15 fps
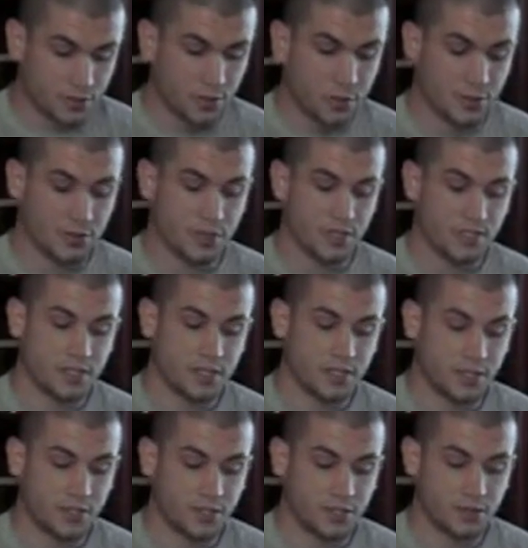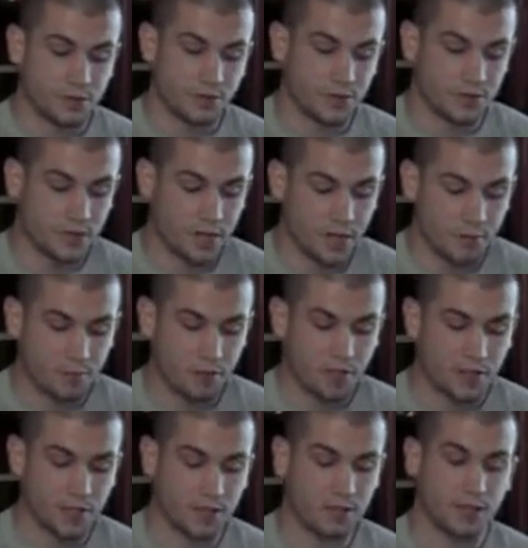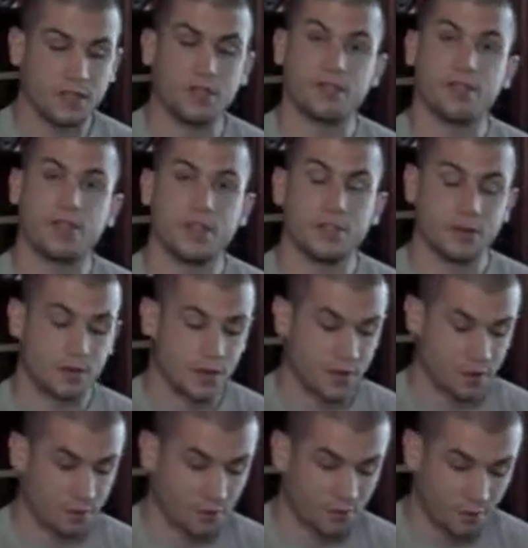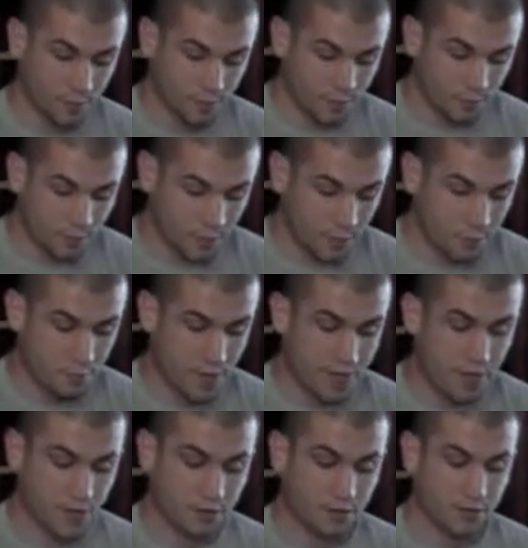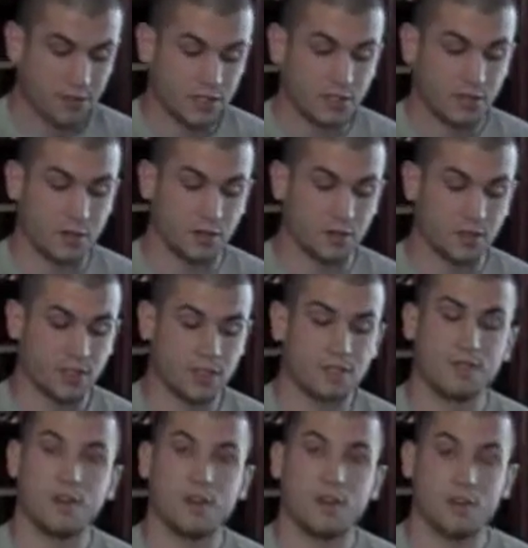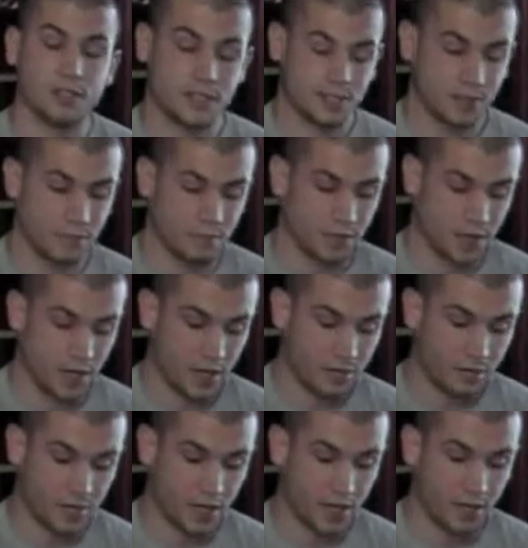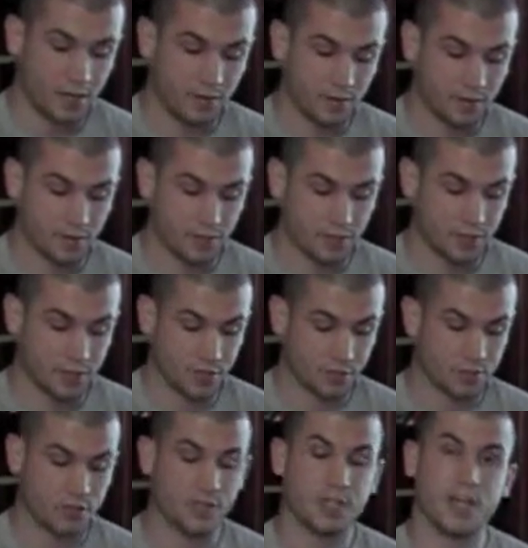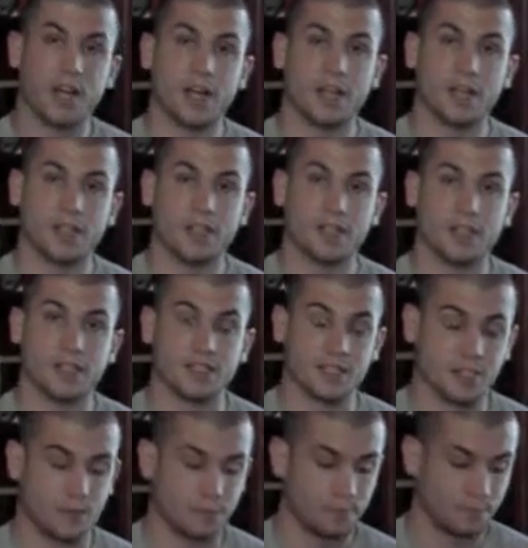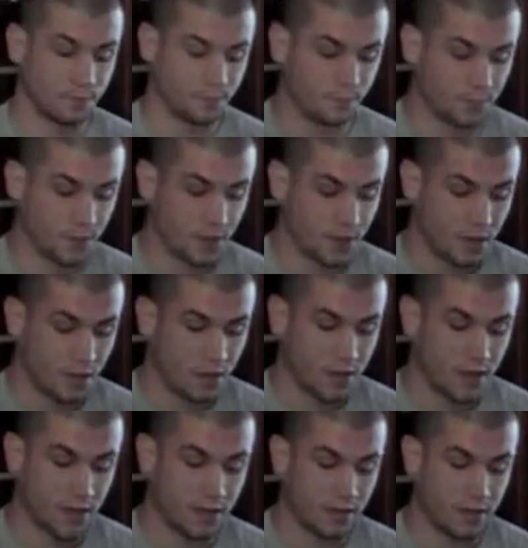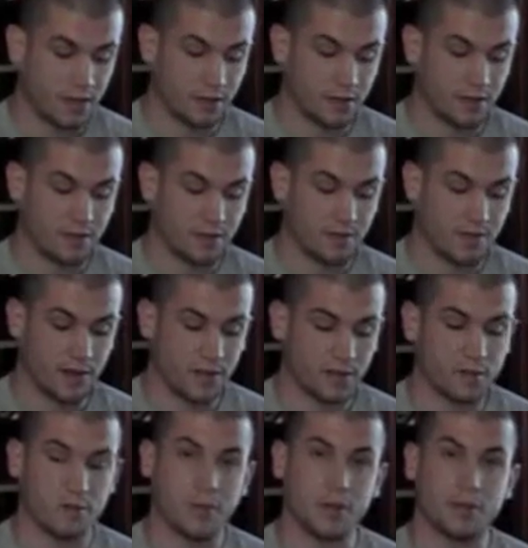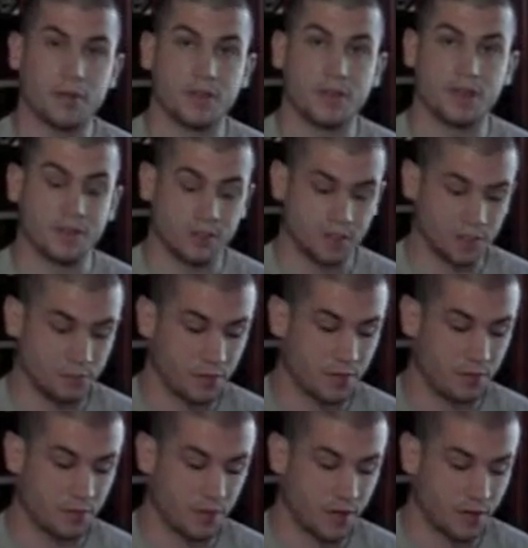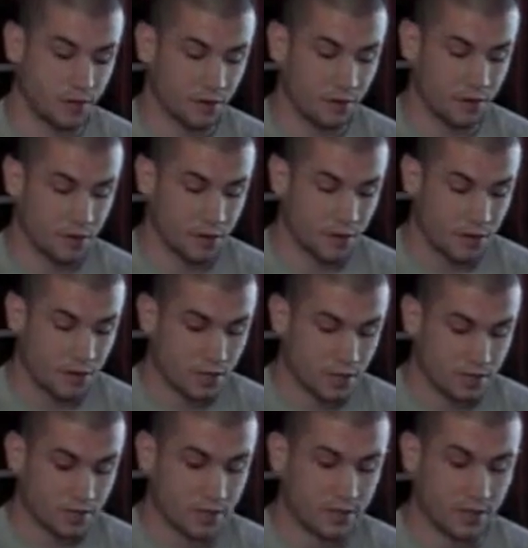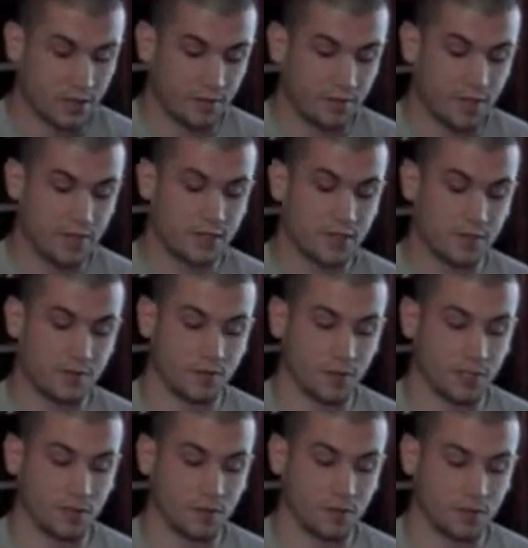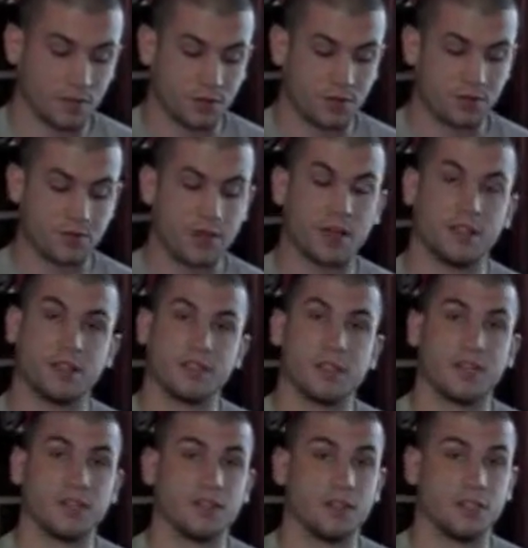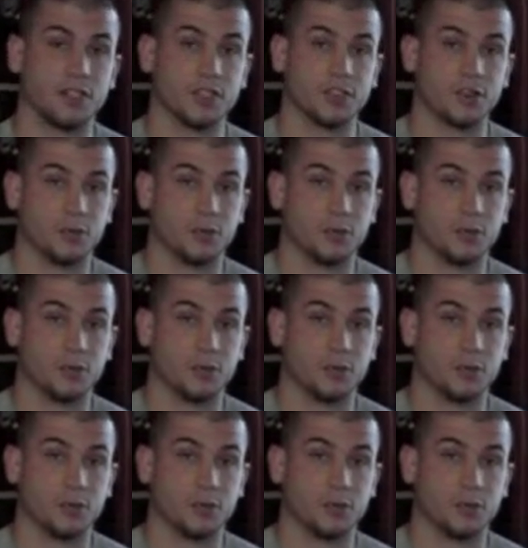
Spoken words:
to address the issues that playing these video games may increase aggressive thoughts and behaviors in children and adolescents, and that these effects may potentially be greater than the effects of exposure to violent television